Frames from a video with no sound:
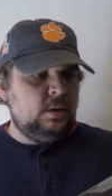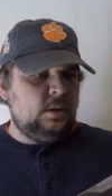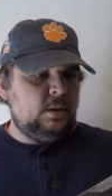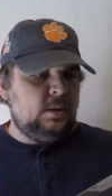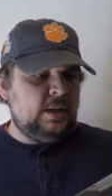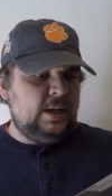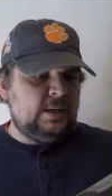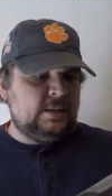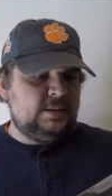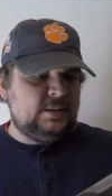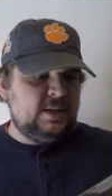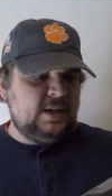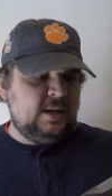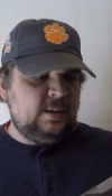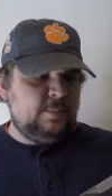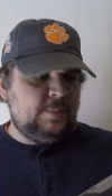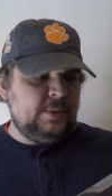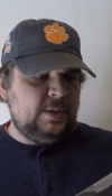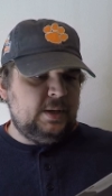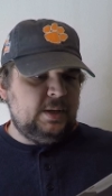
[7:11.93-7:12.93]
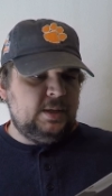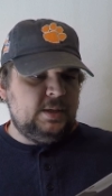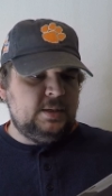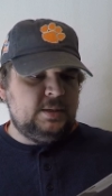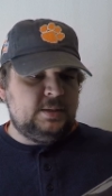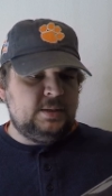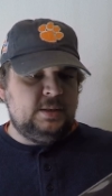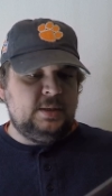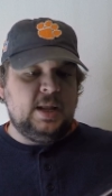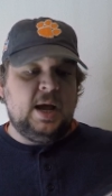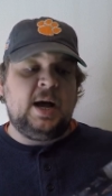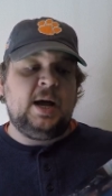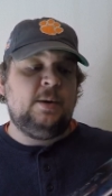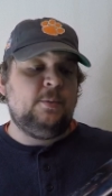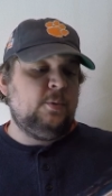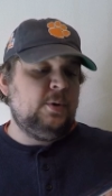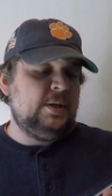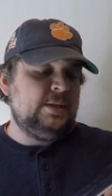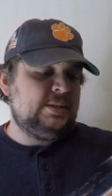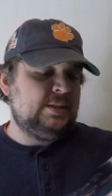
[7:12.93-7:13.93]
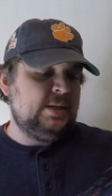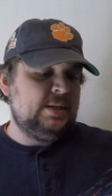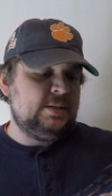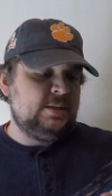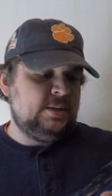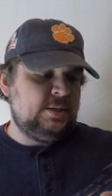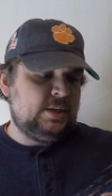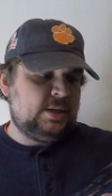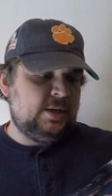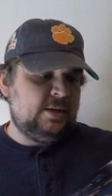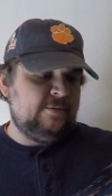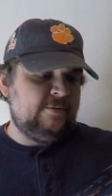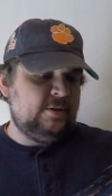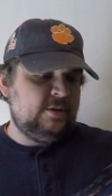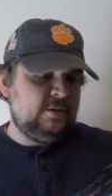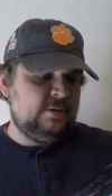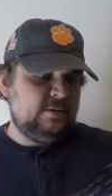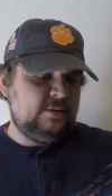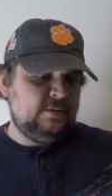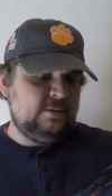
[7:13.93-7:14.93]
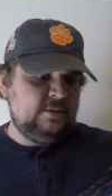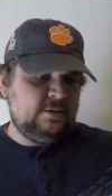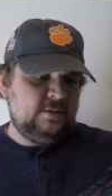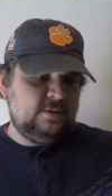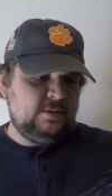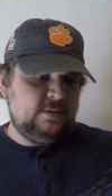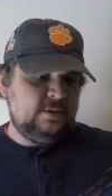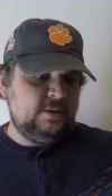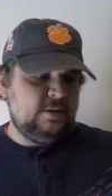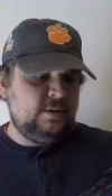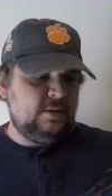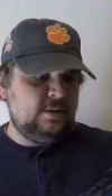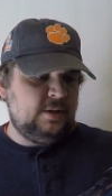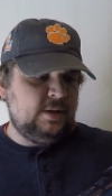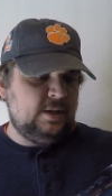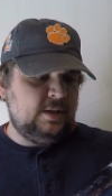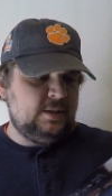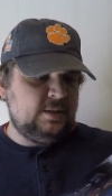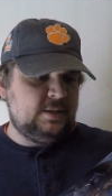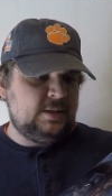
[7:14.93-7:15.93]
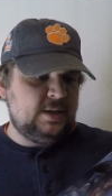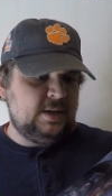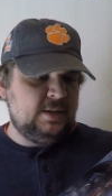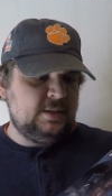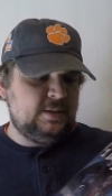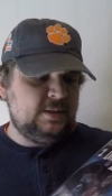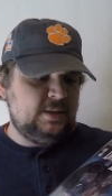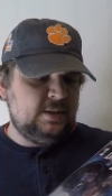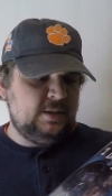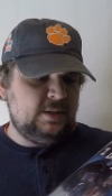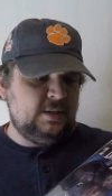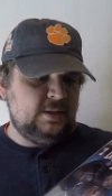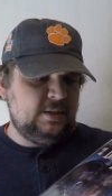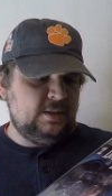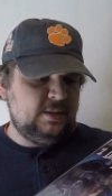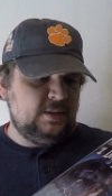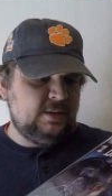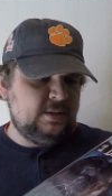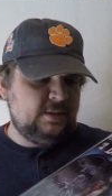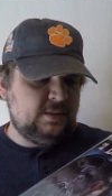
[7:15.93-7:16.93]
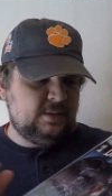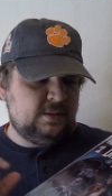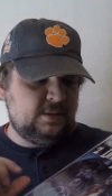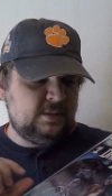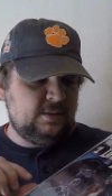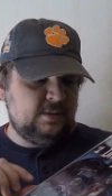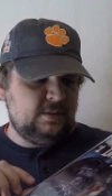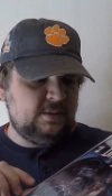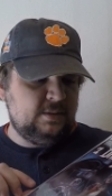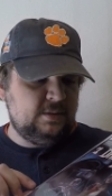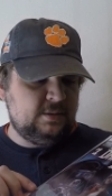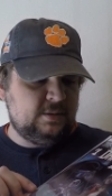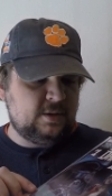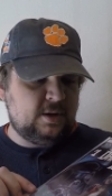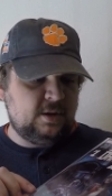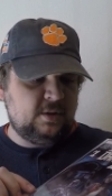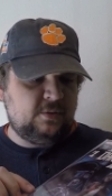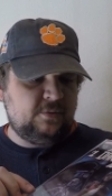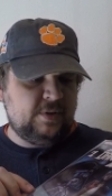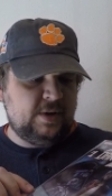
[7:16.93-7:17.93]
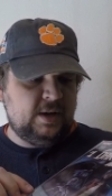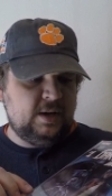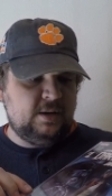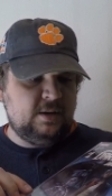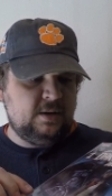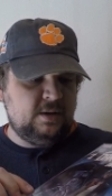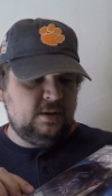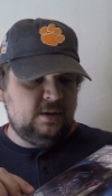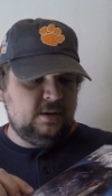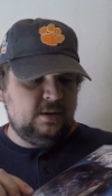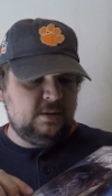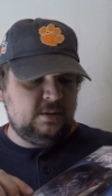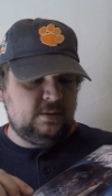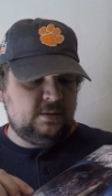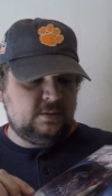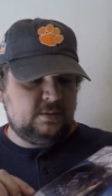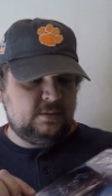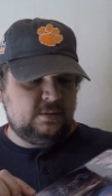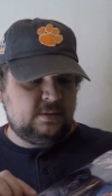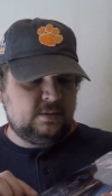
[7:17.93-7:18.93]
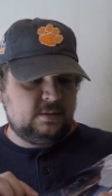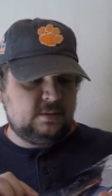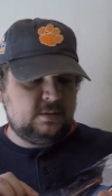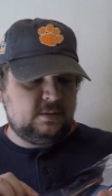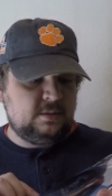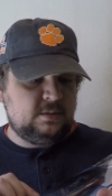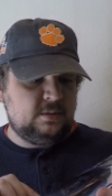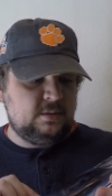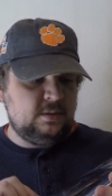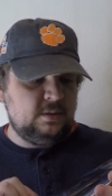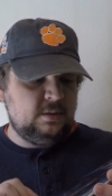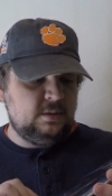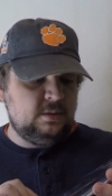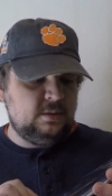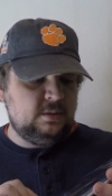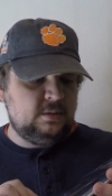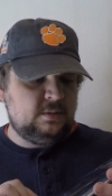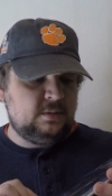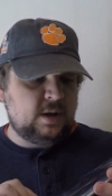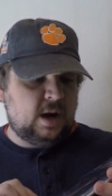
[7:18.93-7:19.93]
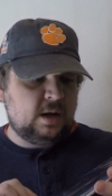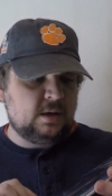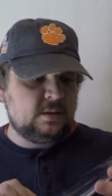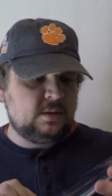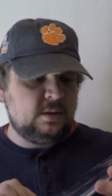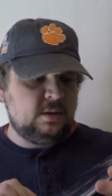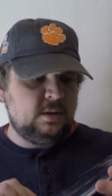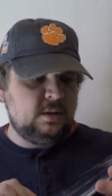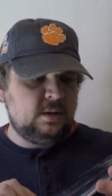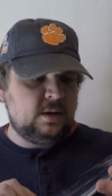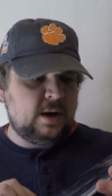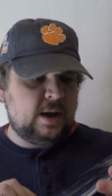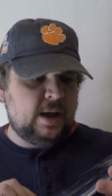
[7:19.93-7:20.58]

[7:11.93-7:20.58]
Next up is not what it says on the cover. It says it is Darth Vader, Dr.